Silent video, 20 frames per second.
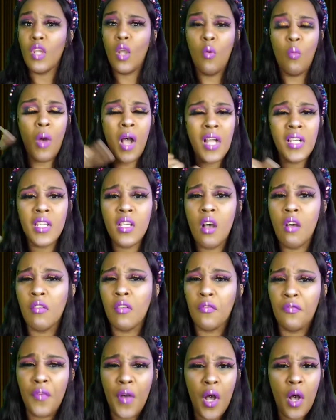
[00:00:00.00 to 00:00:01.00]
while he on
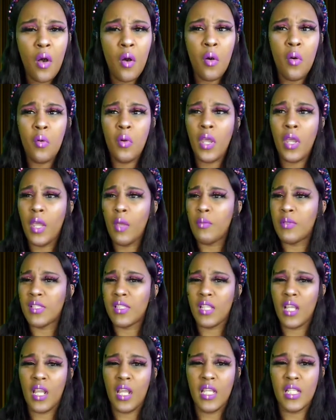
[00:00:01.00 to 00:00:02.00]
the phone, he was
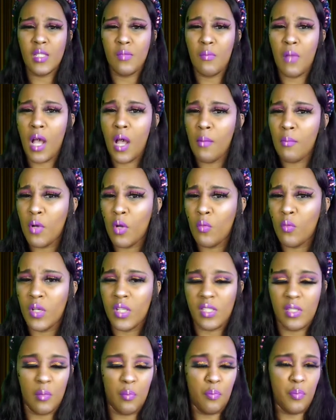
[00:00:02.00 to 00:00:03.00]
saying his mama
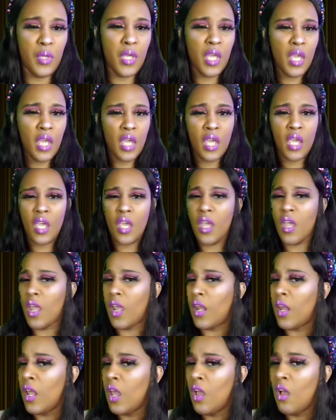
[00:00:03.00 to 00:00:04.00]
was a bee
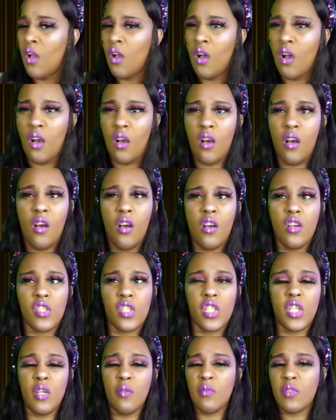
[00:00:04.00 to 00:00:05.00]
and uh,
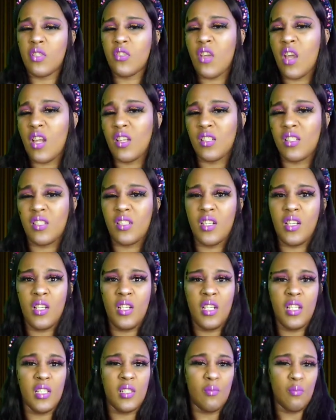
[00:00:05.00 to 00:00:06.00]
she was trying to
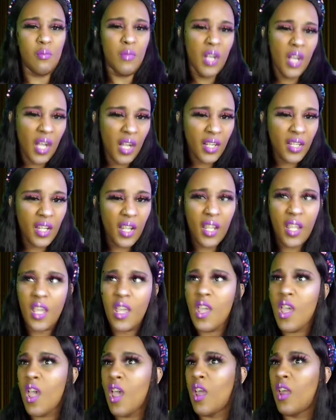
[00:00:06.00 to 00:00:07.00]
steal his
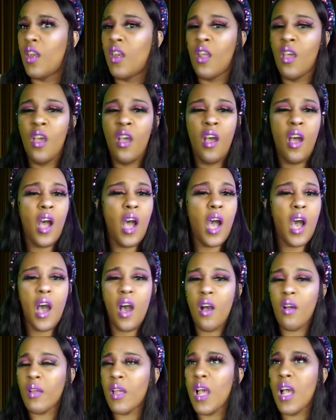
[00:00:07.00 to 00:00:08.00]
money and
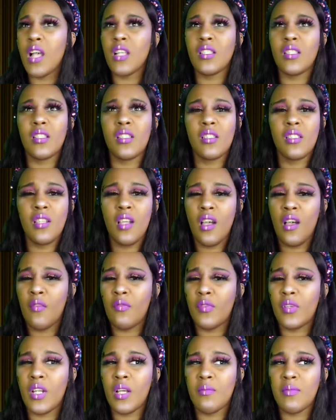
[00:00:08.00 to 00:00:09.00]
all kinds of
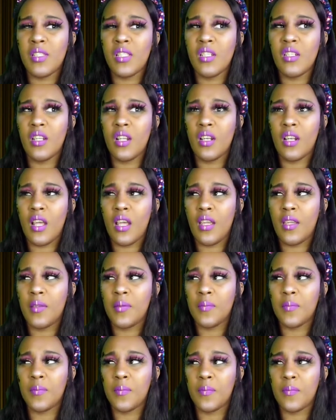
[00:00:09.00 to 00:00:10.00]
stuff. And I'm sitting there like,